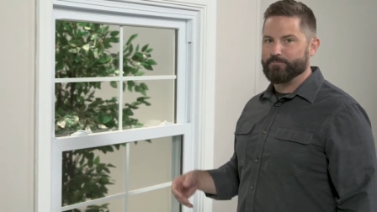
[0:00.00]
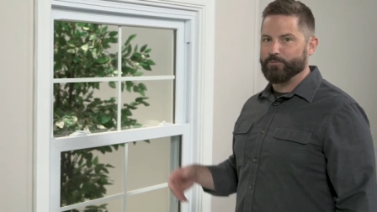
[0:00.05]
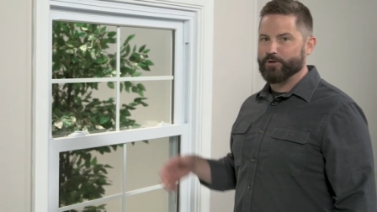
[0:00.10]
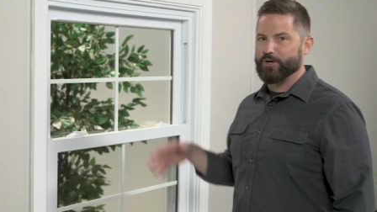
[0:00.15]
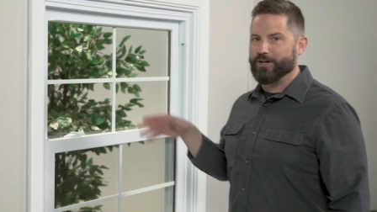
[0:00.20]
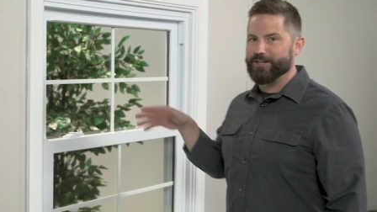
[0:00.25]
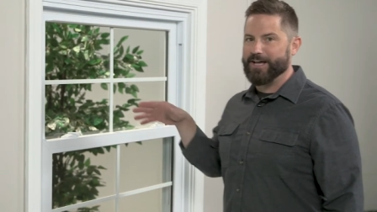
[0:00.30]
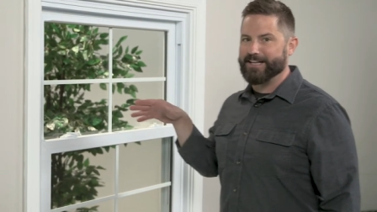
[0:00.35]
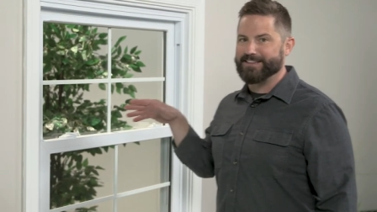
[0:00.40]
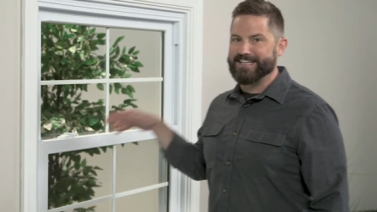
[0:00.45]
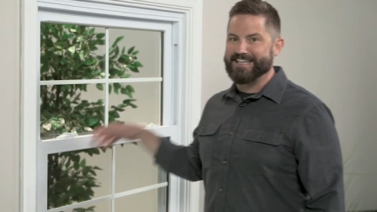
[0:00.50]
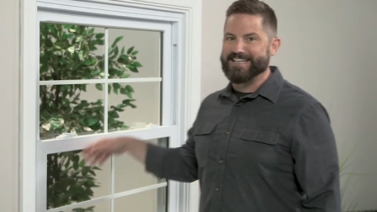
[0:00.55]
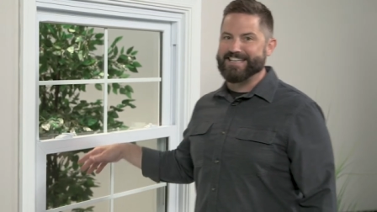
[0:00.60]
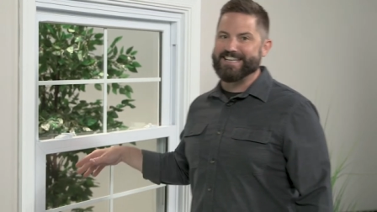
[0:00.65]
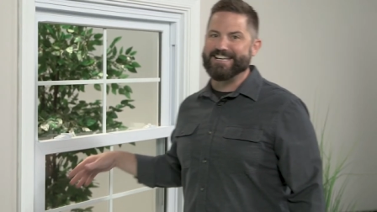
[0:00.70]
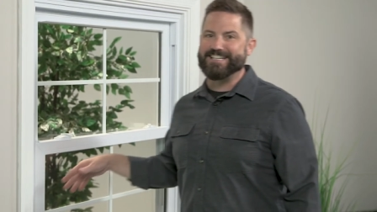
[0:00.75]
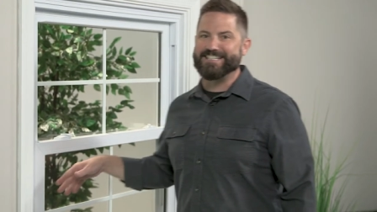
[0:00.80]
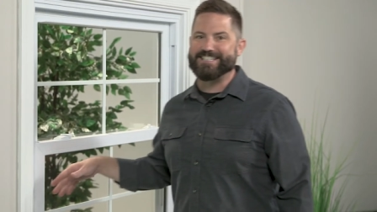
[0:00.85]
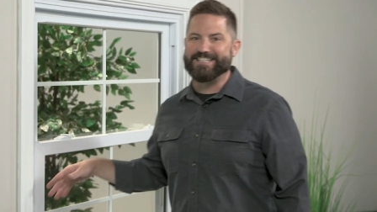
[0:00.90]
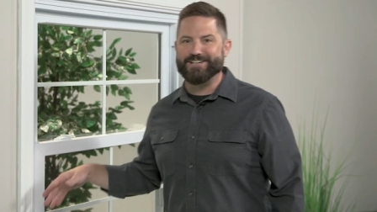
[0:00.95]
We call that the
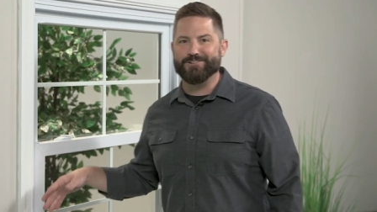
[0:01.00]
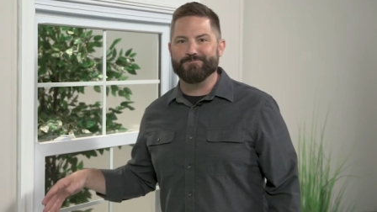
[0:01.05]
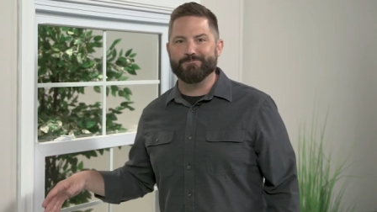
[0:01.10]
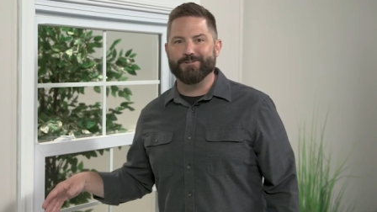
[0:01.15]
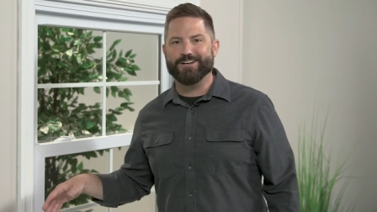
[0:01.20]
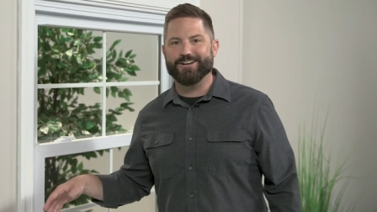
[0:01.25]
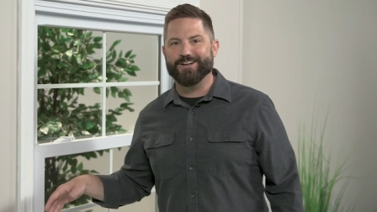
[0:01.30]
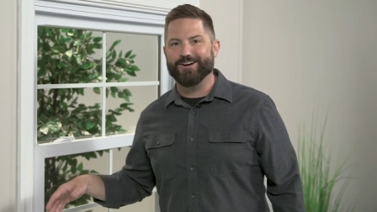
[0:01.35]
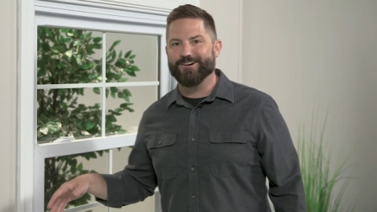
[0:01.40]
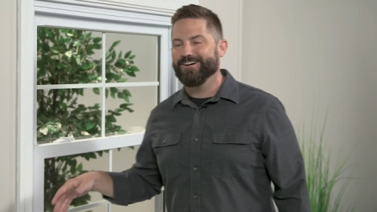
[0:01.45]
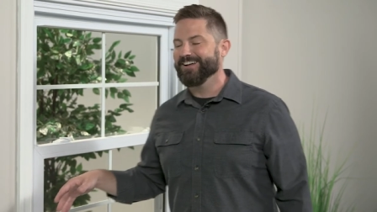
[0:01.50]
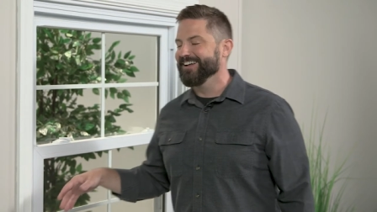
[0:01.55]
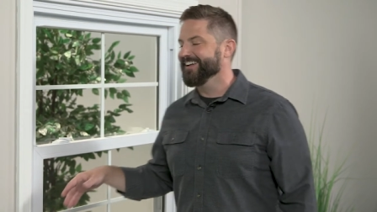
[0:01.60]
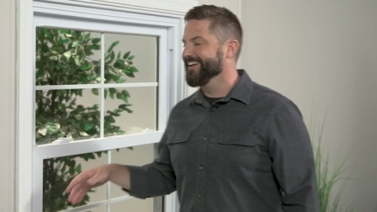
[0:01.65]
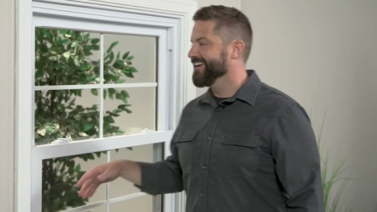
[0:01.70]
guillotine window.